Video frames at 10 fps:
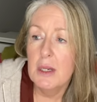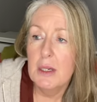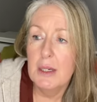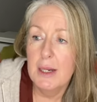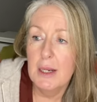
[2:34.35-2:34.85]

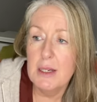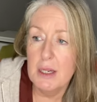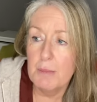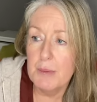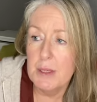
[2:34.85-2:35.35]
little
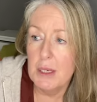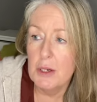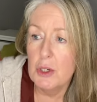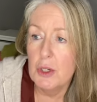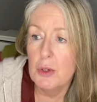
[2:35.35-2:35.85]
dips
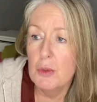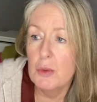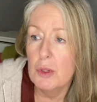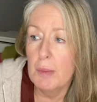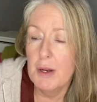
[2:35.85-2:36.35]
into
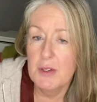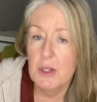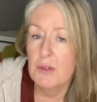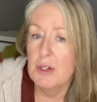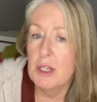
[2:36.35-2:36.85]
the
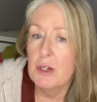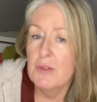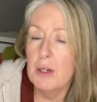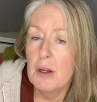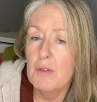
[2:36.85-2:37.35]
positivity of
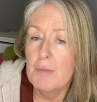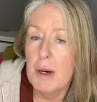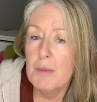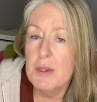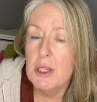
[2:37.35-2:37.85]
the love
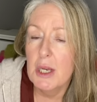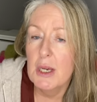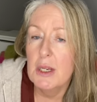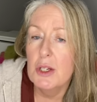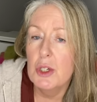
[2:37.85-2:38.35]
bomb
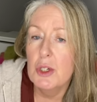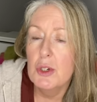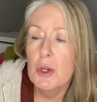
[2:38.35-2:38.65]
stage